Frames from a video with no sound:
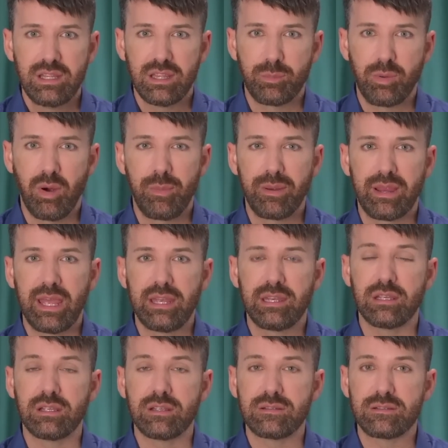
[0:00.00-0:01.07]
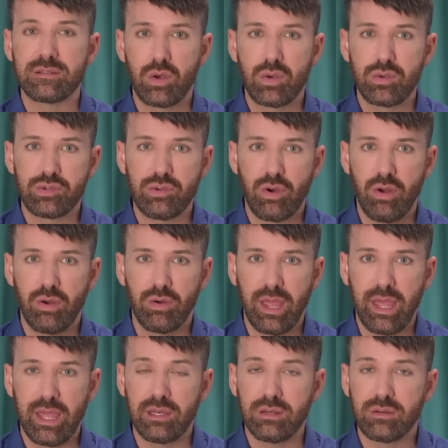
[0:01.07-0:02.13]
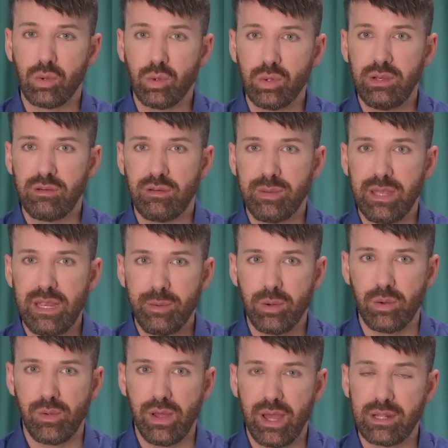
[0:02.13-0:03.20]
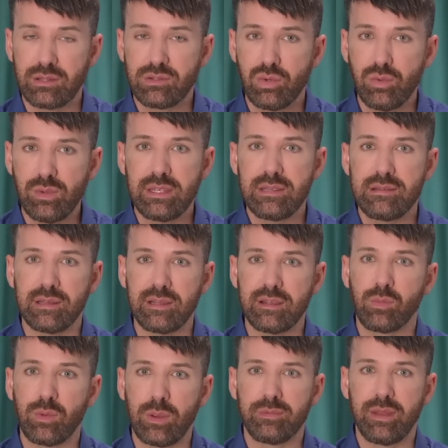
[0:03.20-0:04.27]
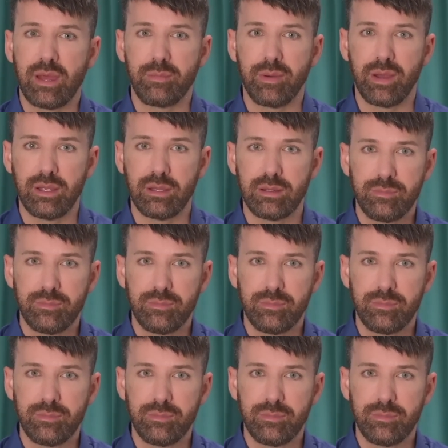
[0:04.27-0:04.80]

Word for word: The propaganda is so strong, and ordinary people are too easily swept up by it.